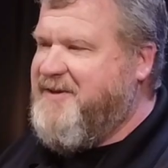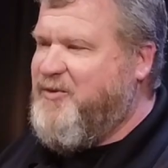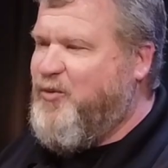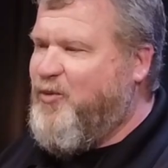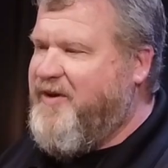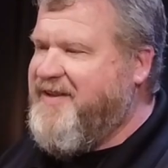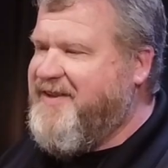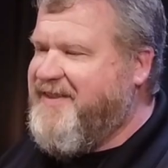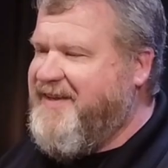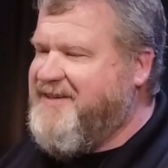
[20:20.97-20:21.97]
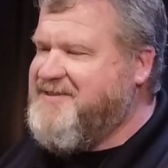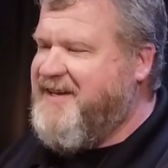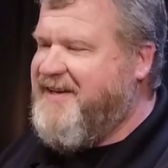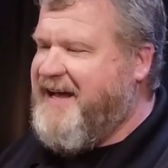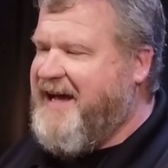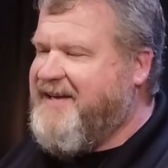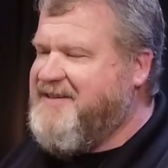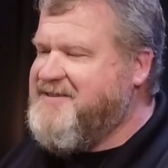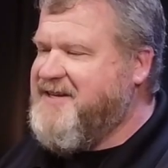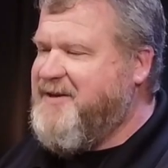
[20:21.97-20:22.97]
one of the things that I can
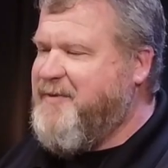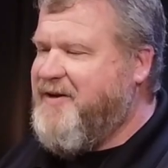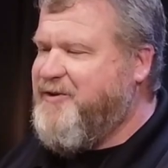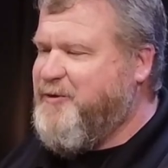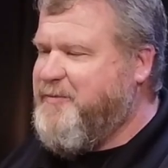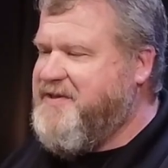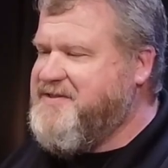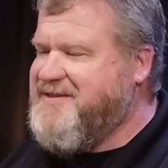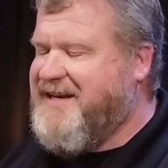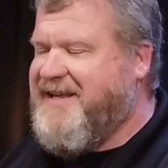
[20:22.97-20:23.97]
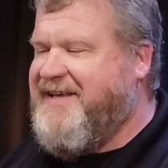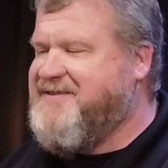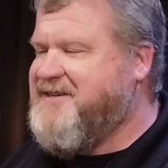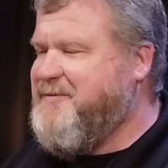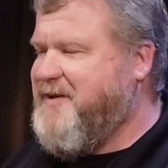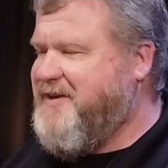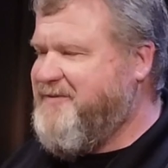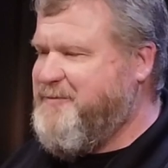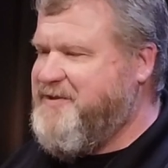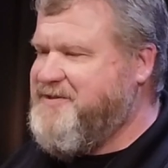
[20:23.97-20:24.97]
say about your business that I can't say about every
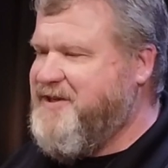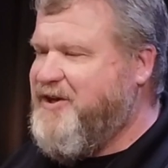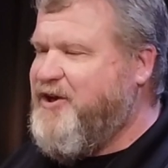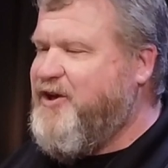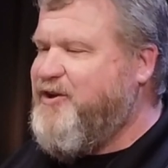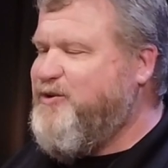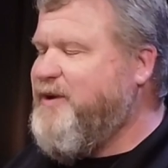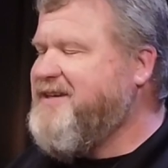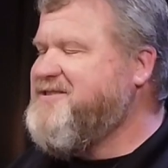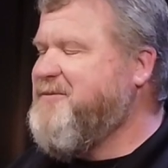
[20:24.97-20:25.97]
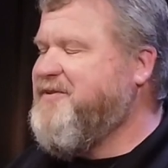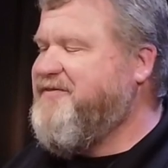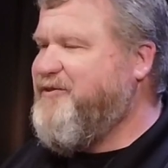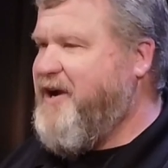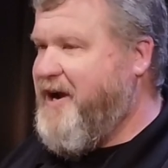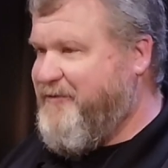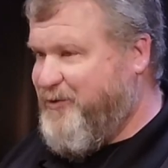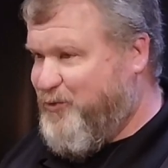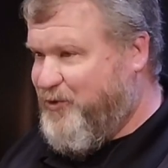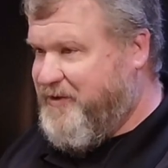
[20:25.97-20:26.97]
business, you got something for everyone.